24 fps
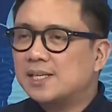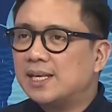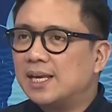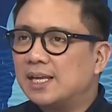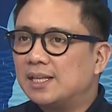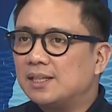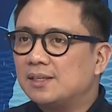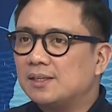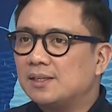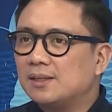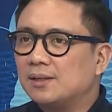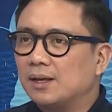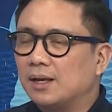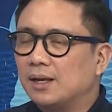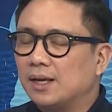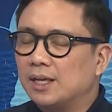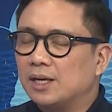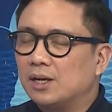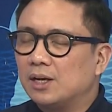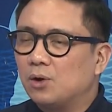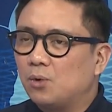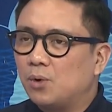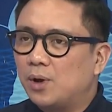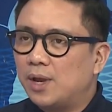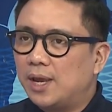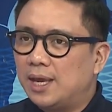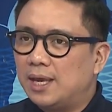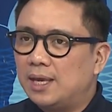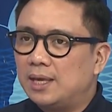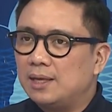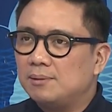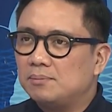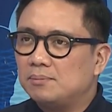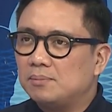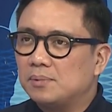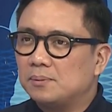get, in a
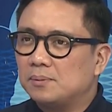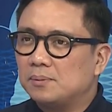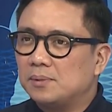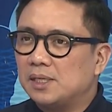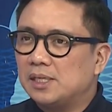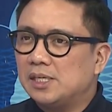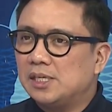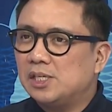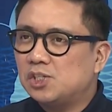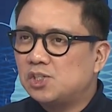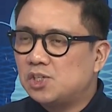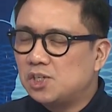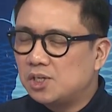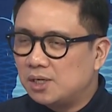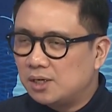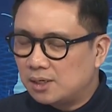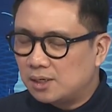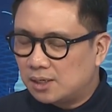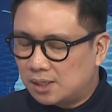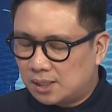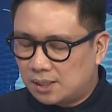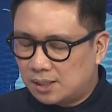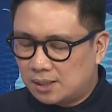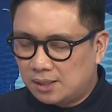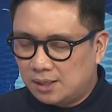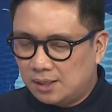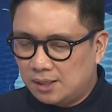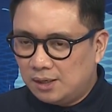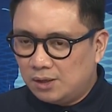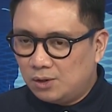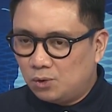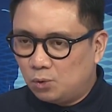way, easier